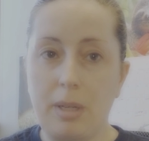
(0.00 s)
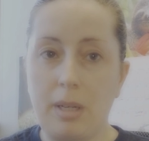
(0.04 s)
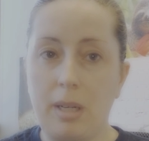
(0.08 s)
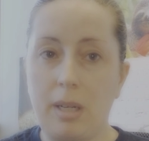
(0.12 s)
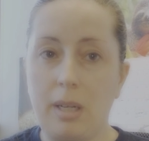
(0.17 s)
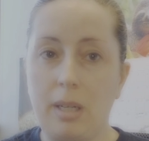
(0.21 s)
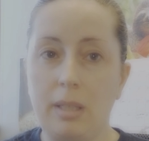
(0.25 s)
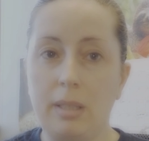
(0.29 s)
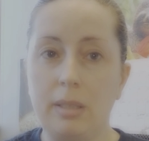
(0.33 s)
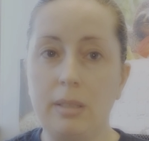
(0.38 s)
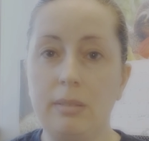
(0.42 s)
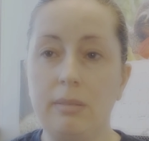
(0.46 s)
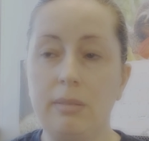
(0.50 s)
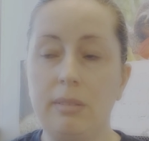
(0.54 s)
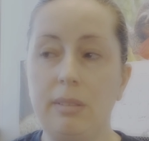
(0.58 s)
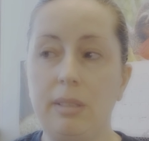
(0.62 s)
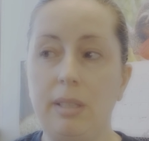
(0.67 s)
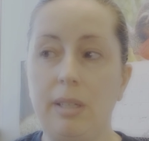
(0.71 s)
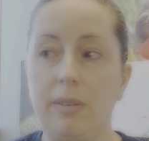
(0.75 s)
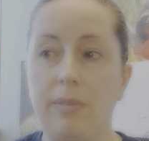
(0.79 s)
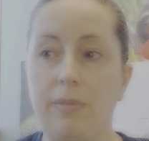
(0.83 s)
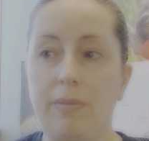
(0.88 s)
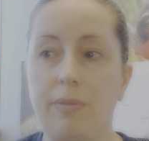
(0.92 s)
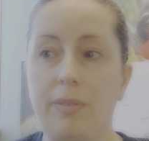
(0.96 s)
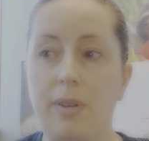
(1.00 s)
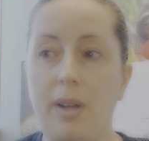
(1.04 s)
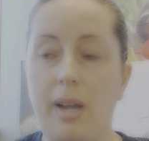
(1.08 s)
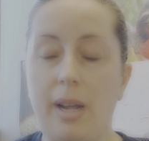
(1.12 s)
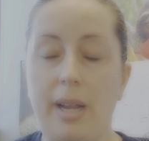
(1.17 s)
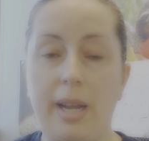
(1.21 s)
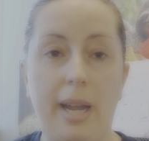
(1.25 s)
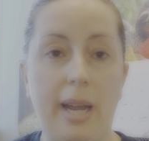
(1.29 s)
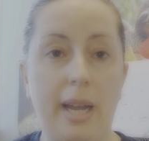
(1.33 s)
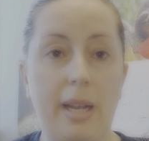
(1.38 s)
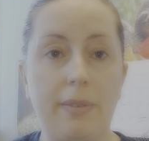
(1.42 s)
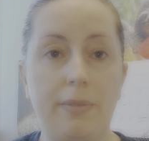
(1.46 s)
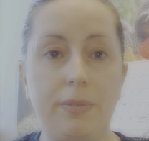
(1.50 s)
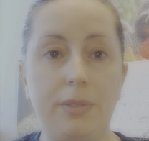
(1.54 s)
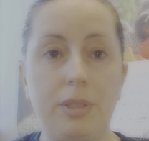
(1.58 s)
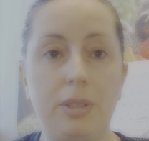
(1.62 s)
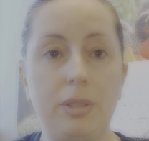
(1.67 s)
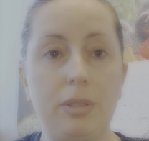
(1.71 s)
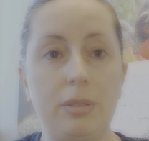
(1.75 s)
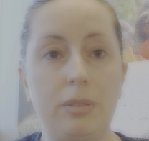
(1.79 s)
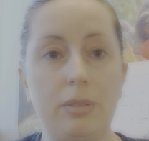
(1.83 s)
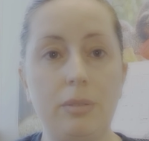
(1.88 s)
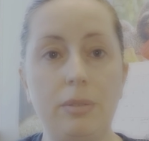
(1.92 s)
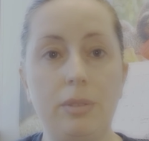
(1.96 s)
on if I have
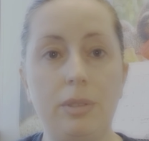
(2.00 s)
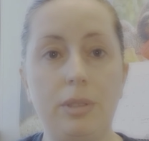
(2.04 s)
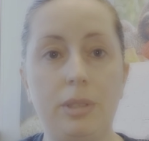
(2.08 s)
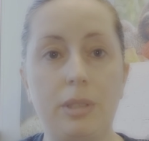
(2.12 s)
to,